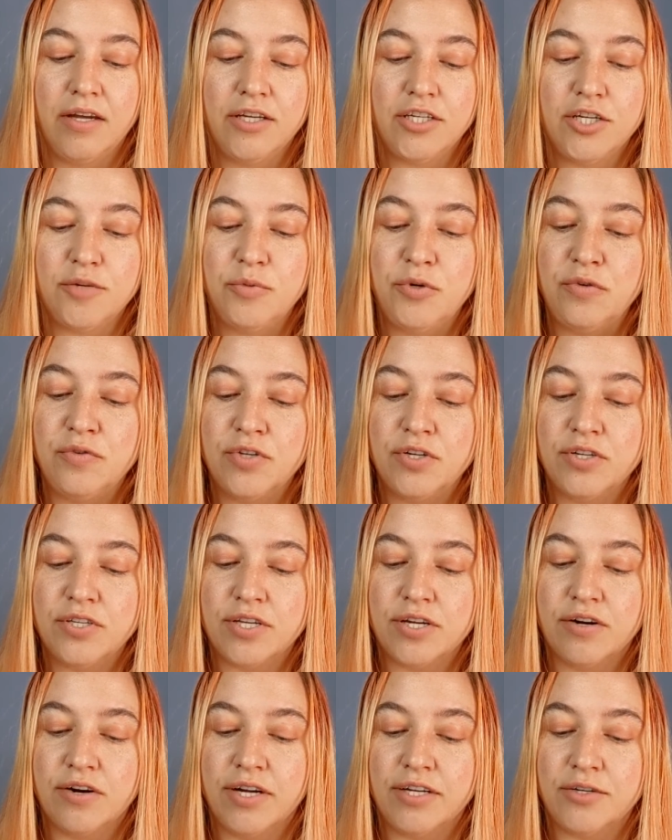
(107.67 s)
She moves her
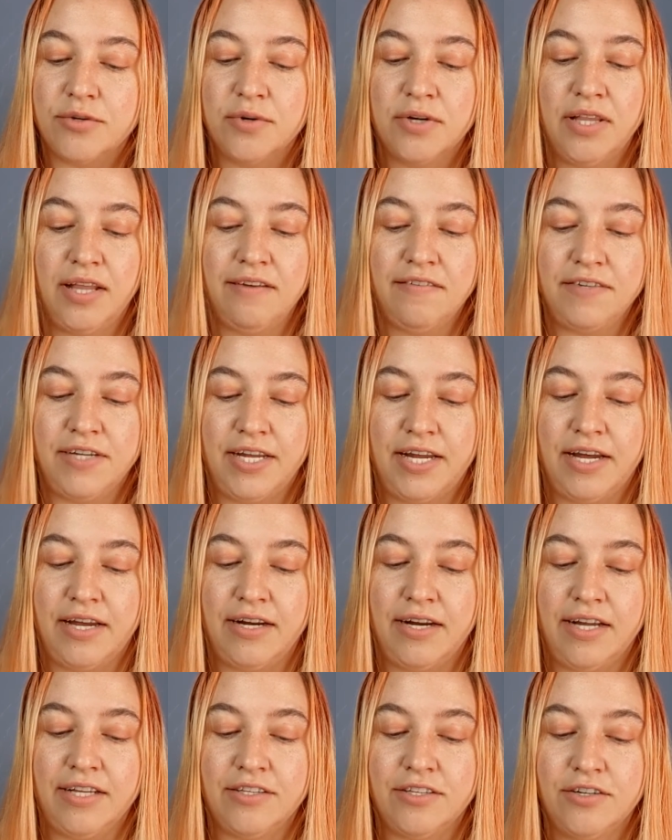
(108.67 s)
cigarette to her left hand
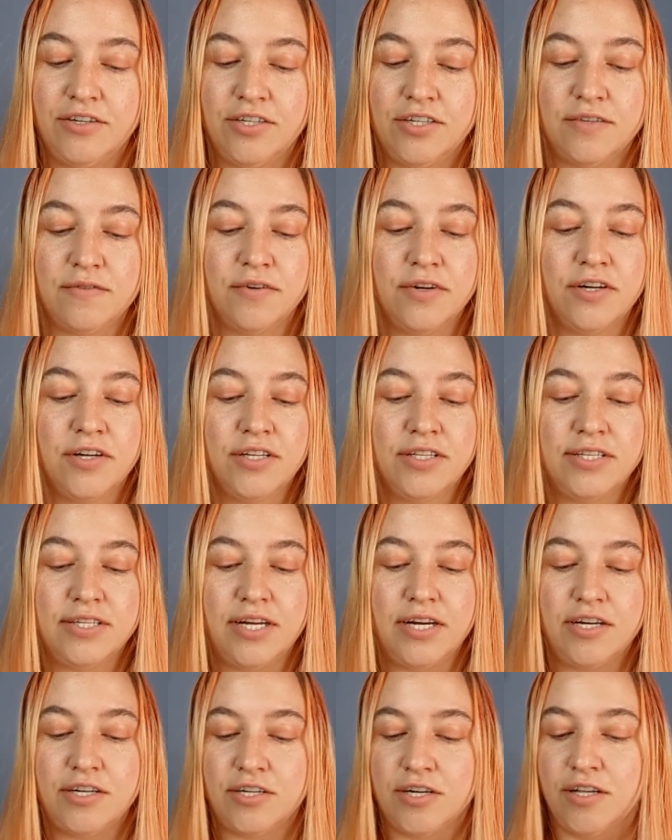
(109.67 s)
and searches for a good
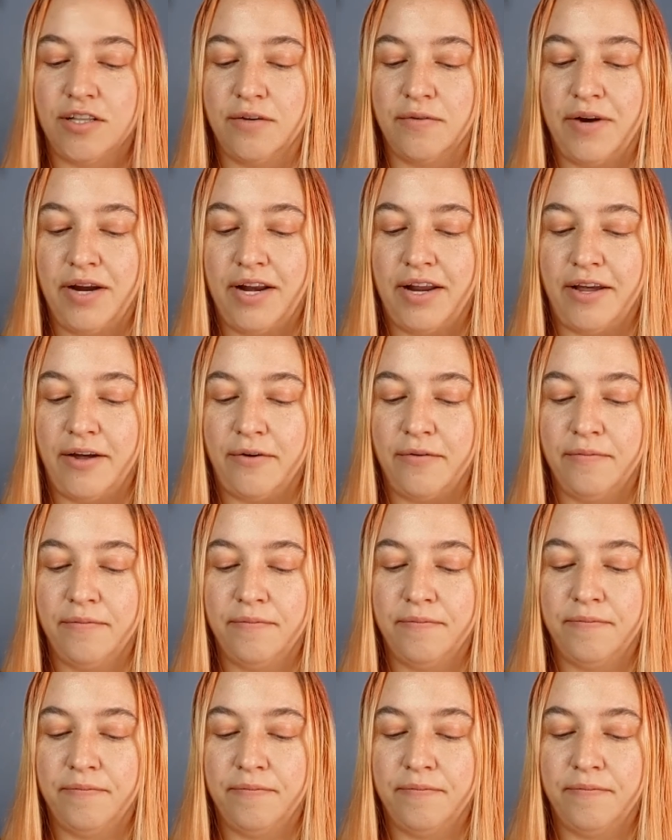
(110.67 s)
station on the radio.